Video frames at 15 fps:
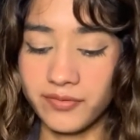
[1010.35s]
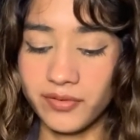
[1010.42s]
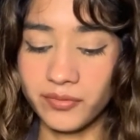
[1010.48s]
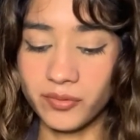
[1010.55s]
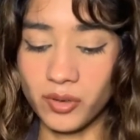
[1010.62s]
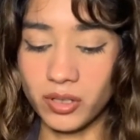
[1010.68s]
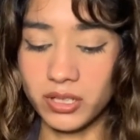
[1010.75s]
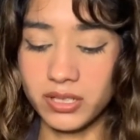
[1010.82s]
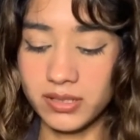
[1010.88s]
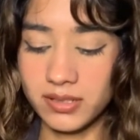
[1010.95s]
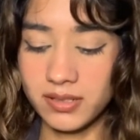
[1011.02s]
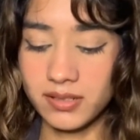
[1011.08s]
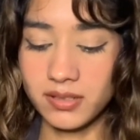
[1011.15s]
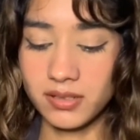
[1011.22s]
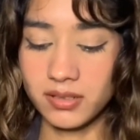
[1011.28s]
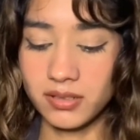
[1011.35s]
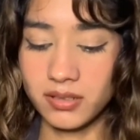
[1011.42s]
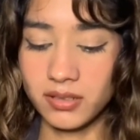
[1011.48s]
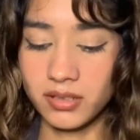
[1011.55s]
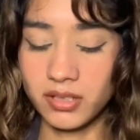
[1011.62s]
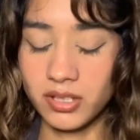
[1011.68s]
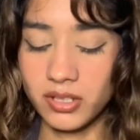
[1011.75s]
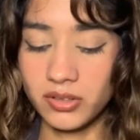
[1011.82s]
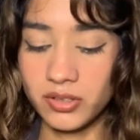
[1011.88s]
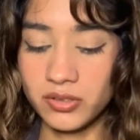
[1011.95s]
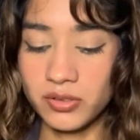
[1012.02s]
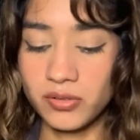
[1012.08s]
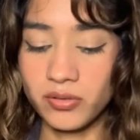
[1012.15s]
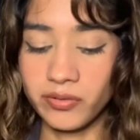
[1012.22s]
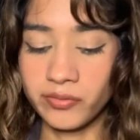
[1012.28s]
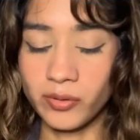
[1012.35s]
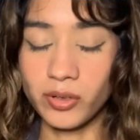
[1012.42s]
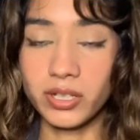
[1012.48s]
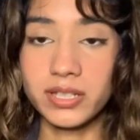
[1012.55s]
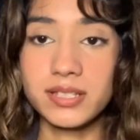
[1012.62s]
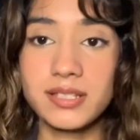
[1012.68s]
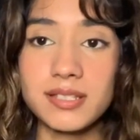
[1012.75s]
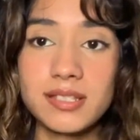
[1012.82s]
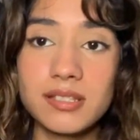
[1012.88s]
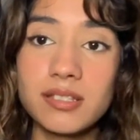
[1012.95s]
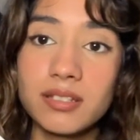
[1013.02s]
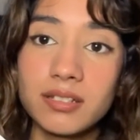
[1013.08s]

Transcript: of Wands, the Two of Wands.